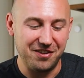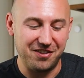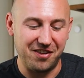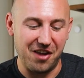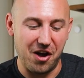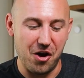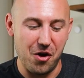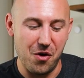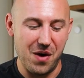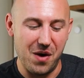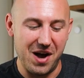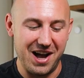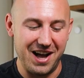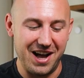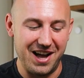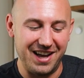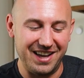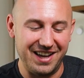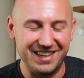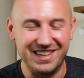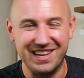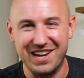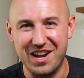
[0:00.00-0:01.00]
So,
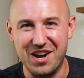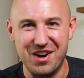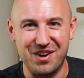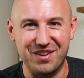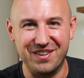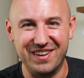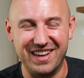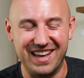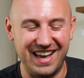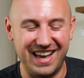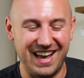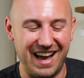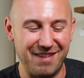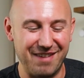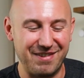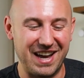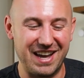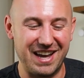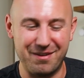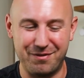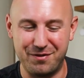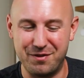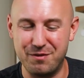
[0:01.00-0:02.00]
I've
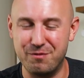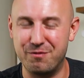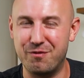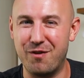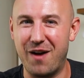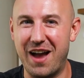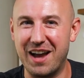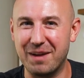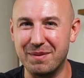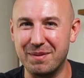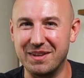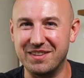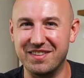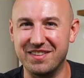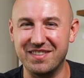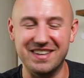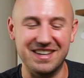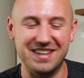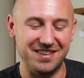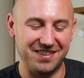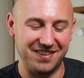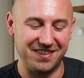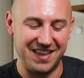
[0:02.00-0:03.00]
got a few fragments of
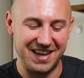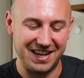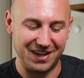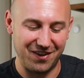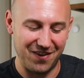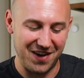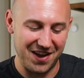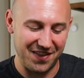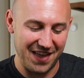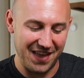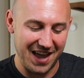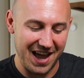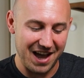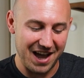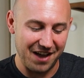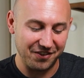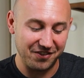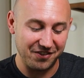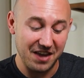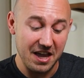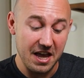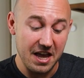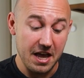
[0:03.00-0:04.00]
these laying around the
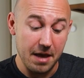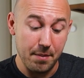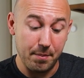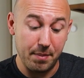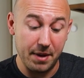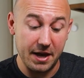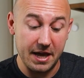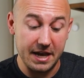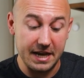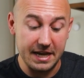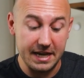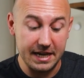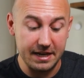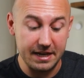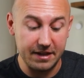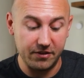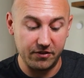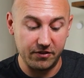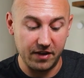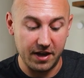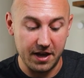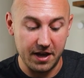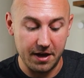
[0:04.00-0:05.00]
house, but it
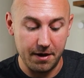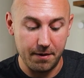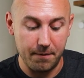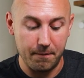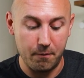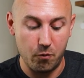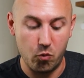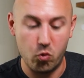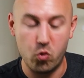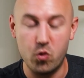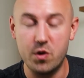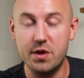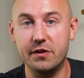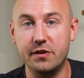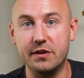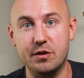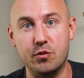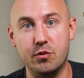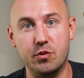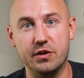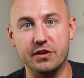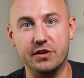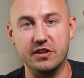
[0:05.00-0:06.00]
is
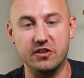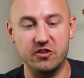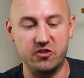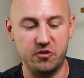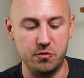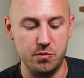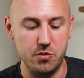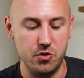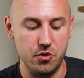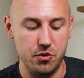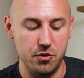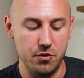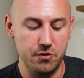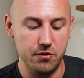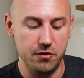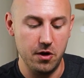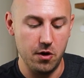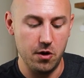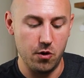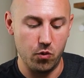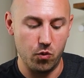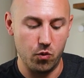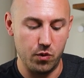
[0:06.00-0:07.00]
really, really
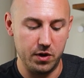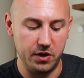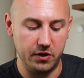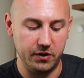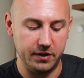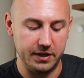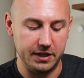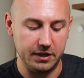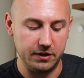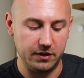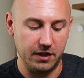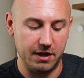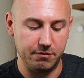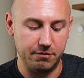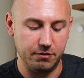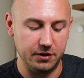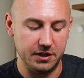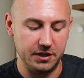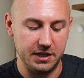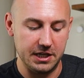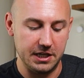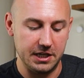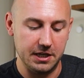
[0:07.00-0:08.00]
smooth, really
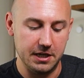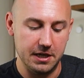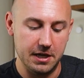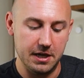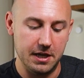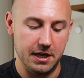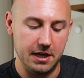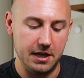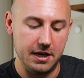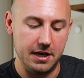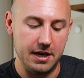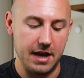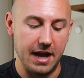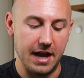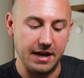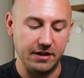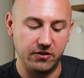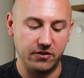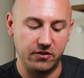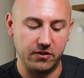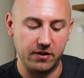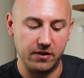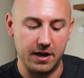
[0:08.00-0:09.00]
lovely,
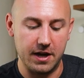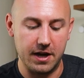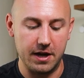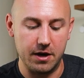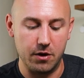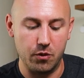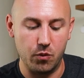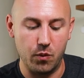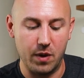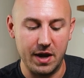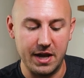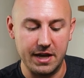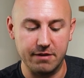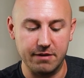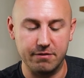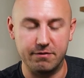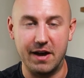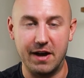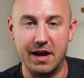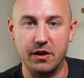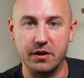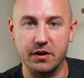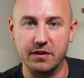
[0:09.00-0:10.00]
nice way of
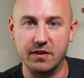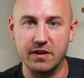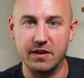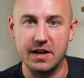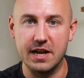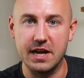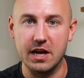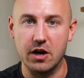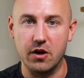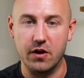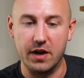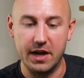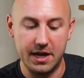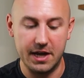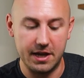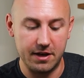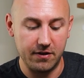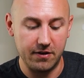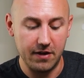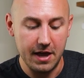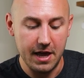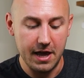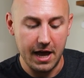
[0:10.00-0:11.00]
filing the nail.
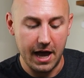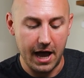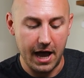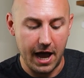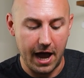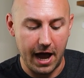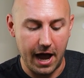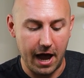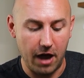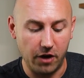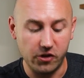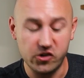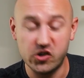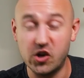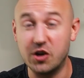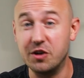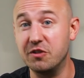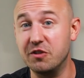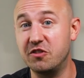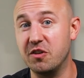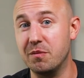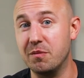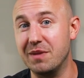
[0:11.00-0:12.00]
And I'll show
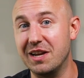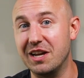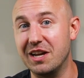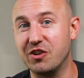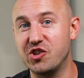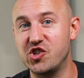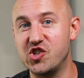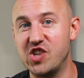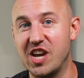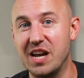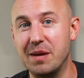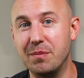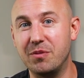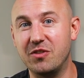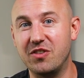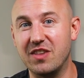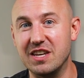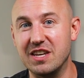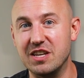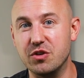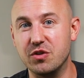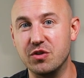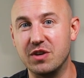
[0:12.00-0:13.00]
you some nail shapes
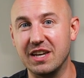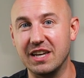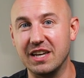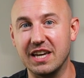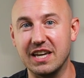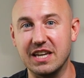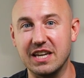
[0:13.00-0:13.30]
that you can